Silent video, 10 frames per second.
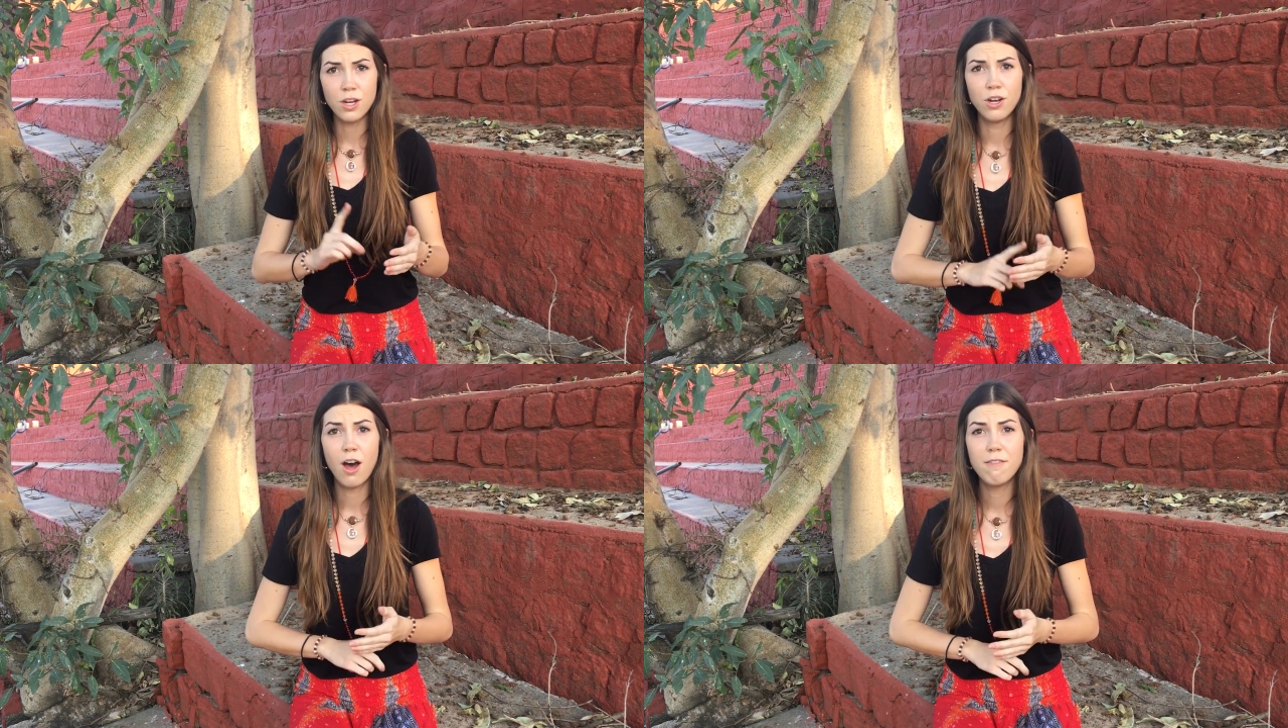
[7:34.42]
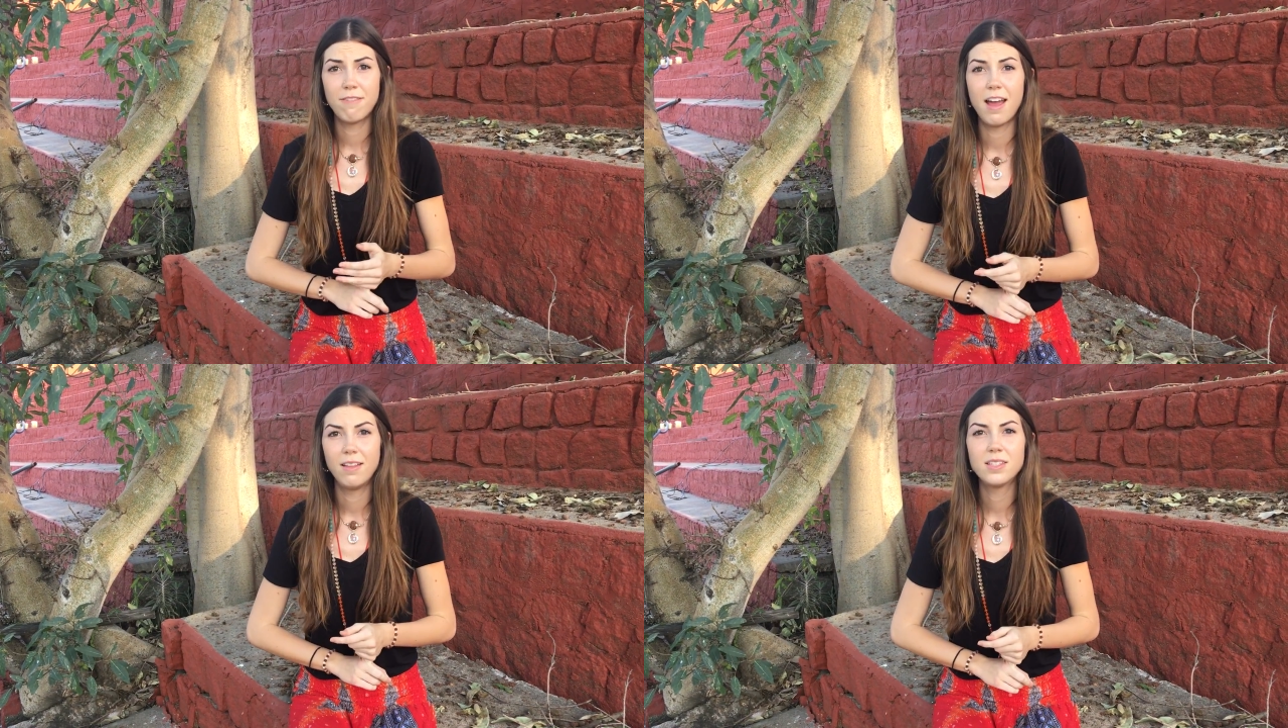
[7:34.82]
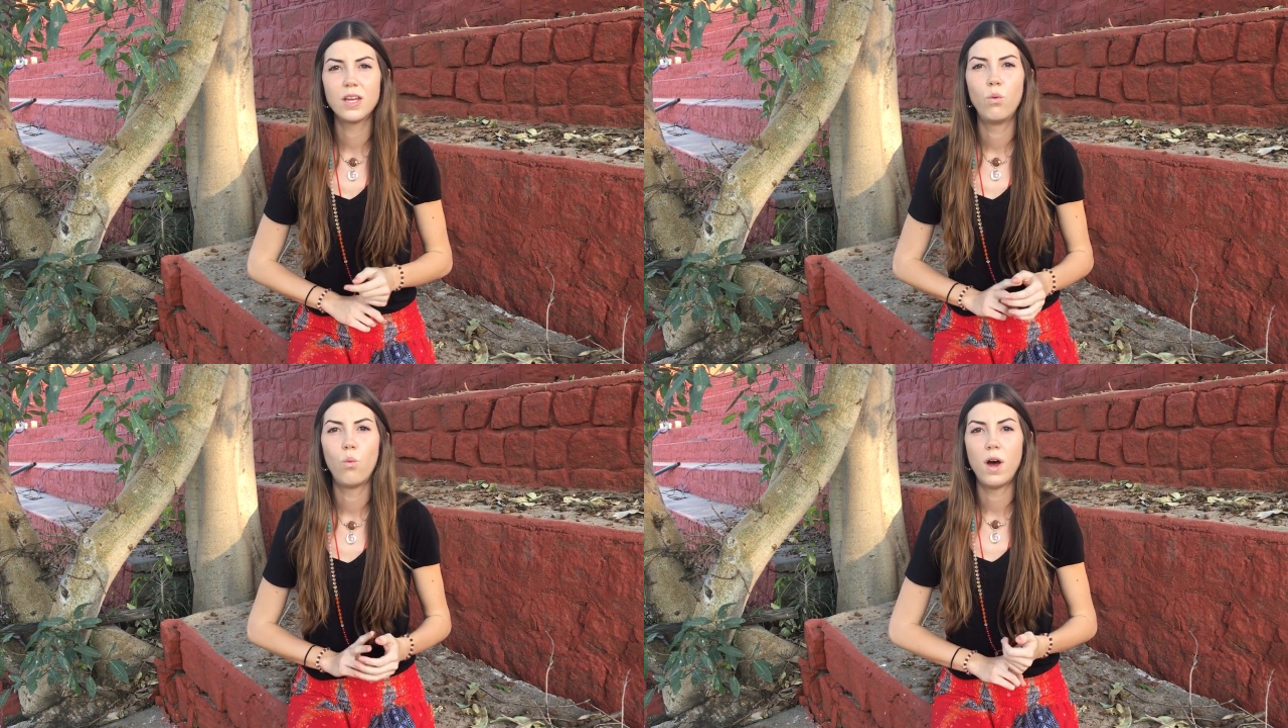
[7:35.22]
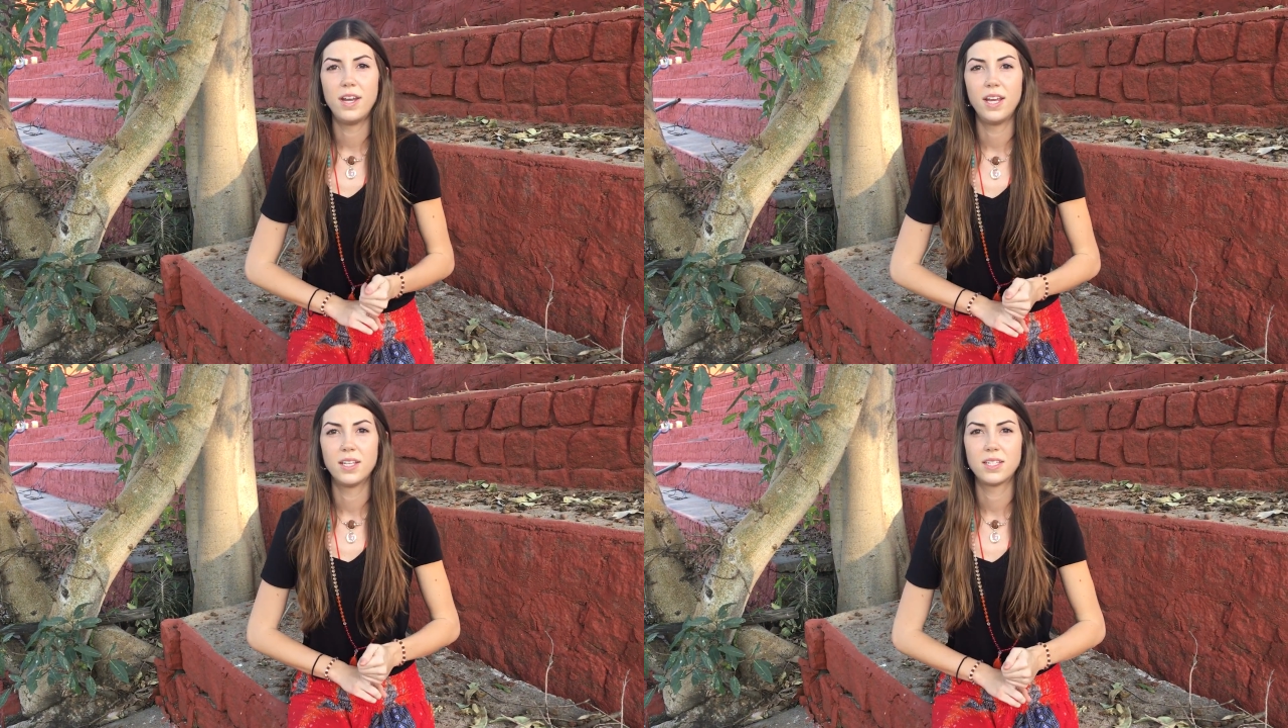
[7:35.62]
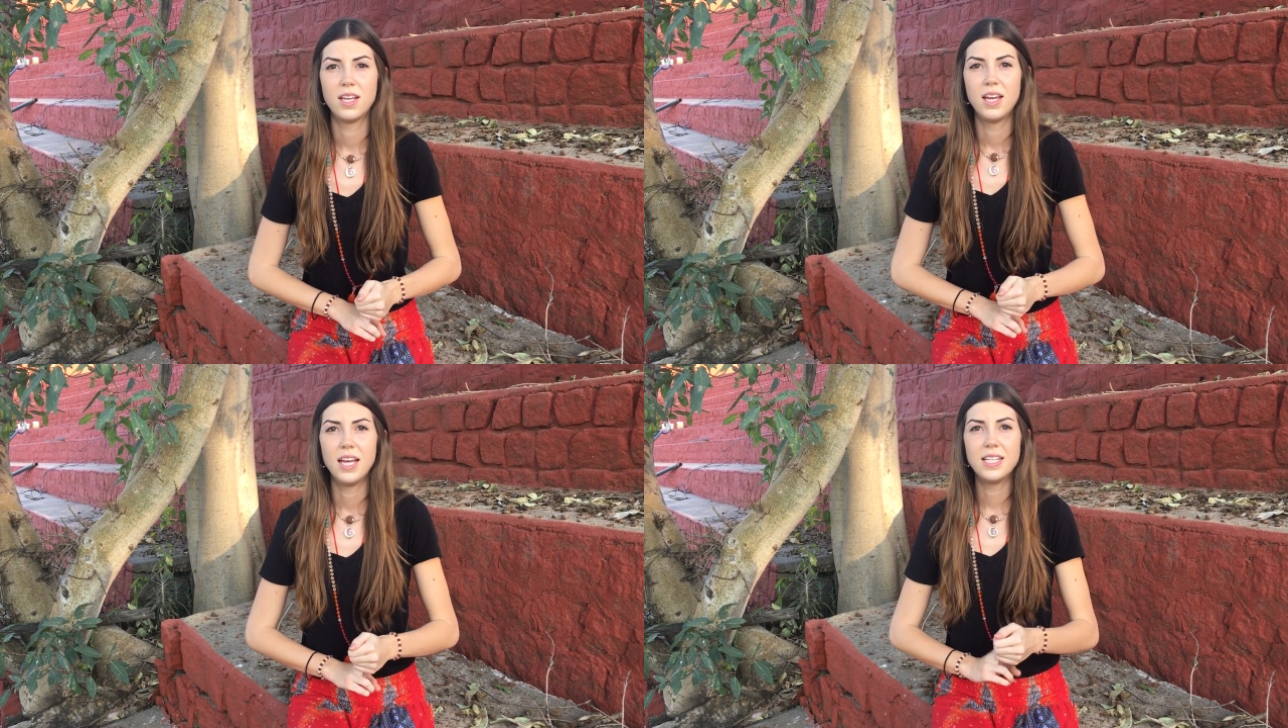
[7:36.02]
nonviolence and oneness
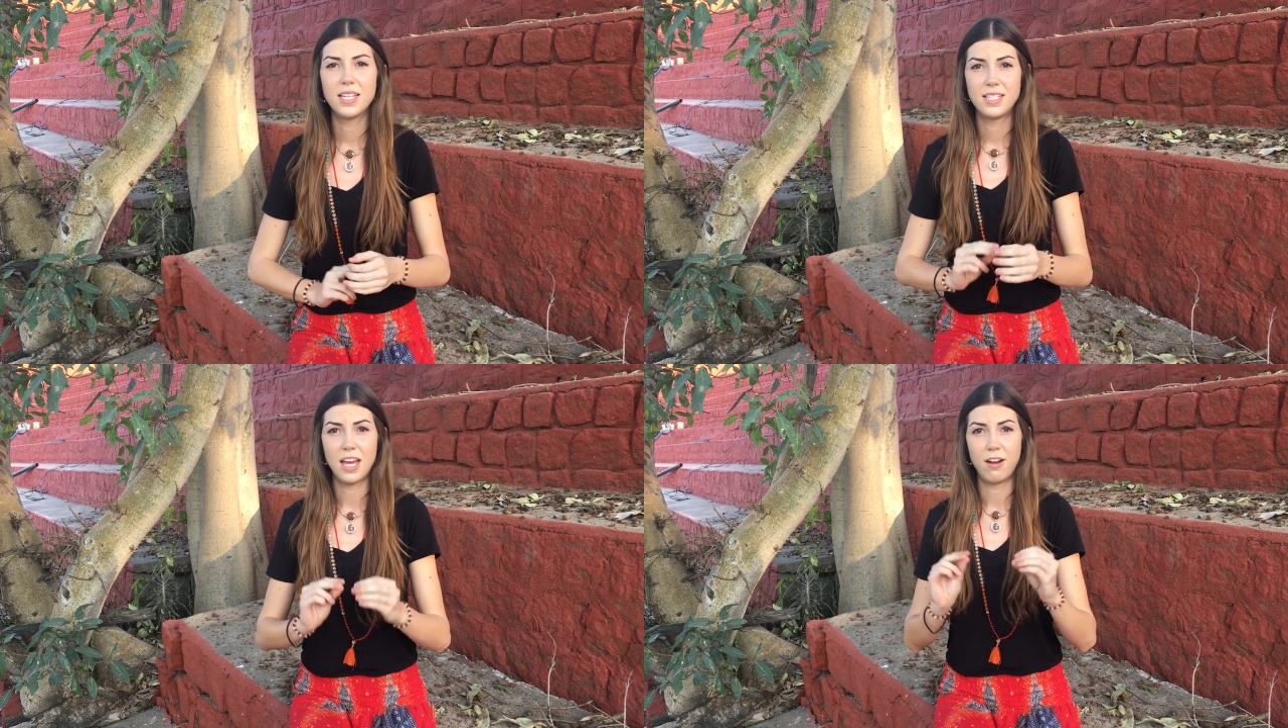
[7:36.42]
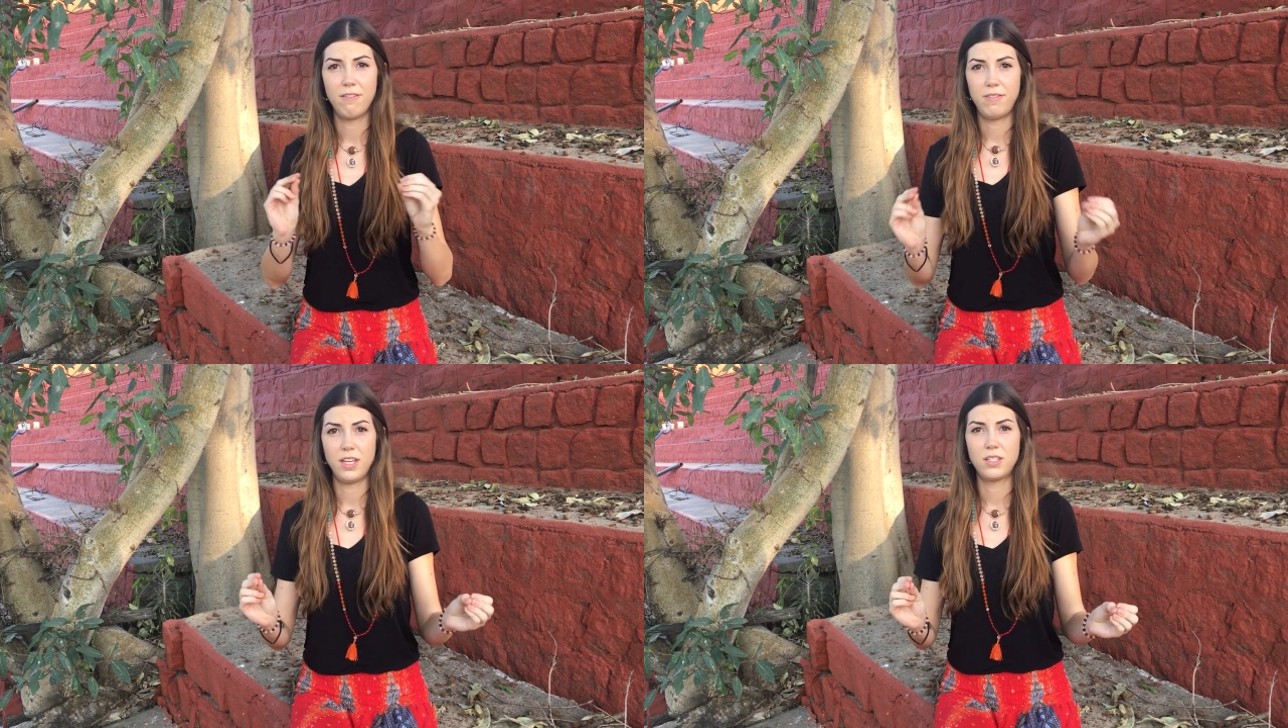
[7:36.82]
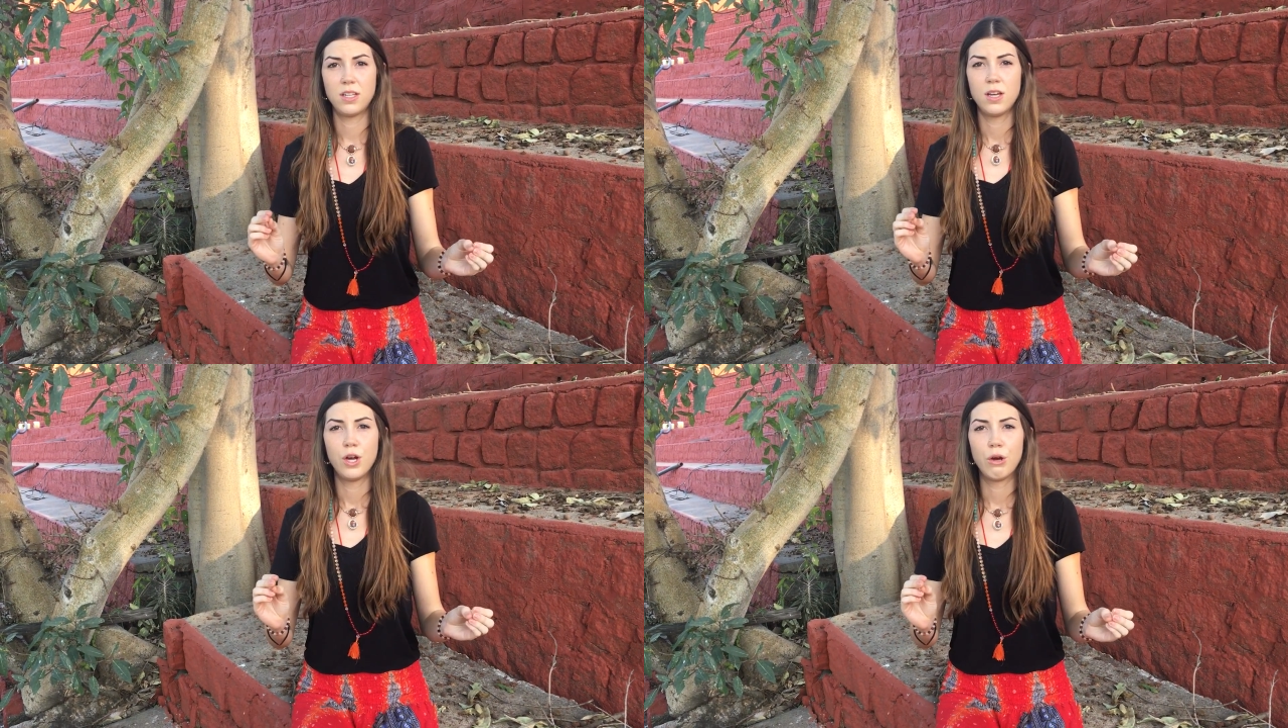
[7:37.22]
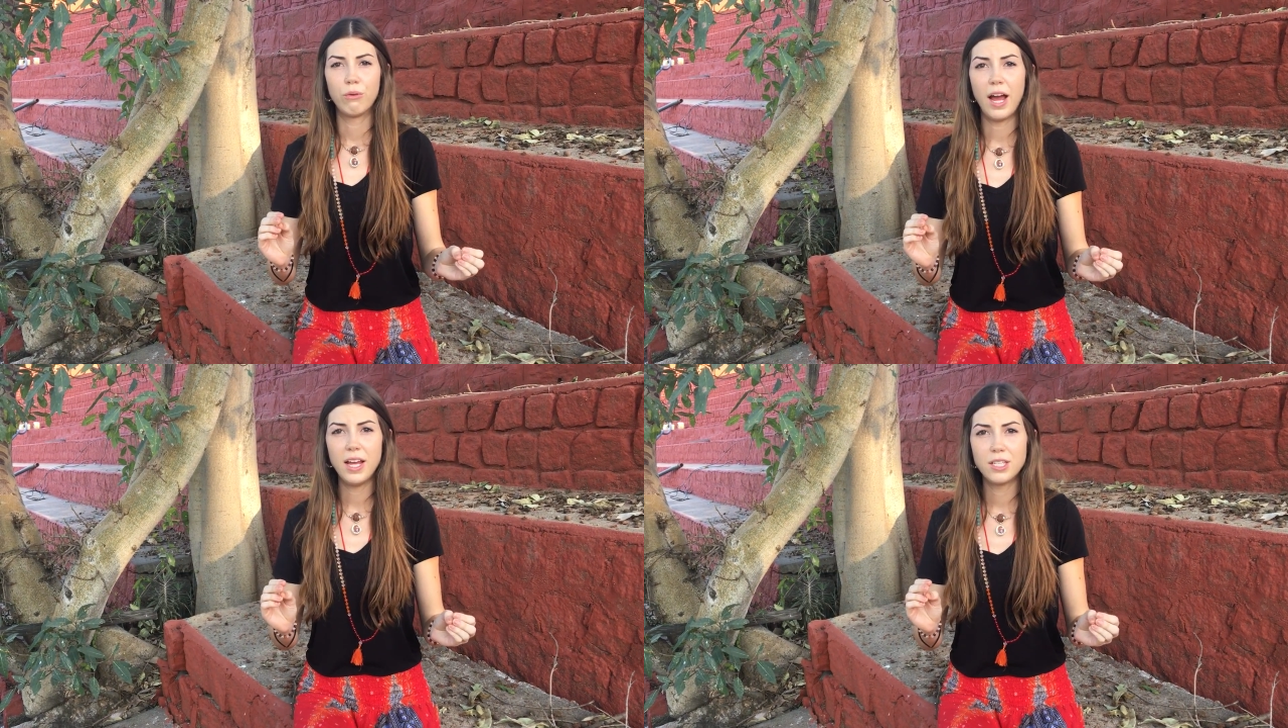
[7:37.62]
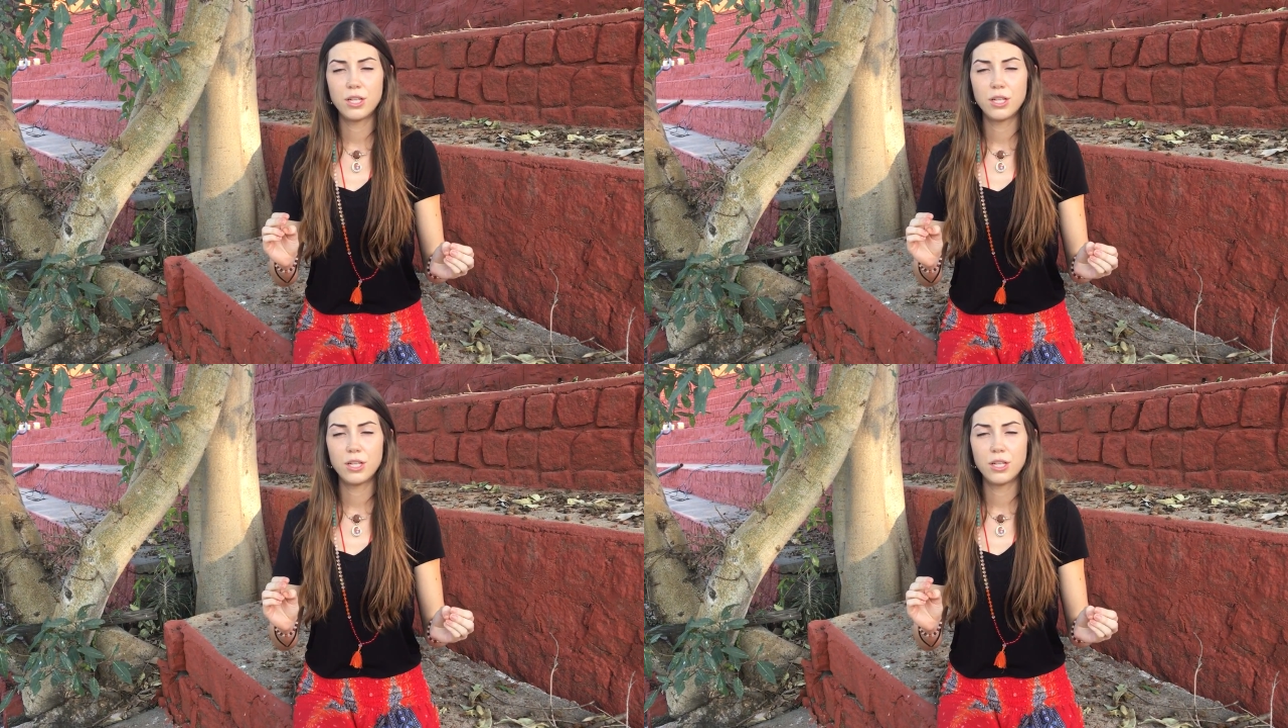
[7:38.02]
is the center of this, right?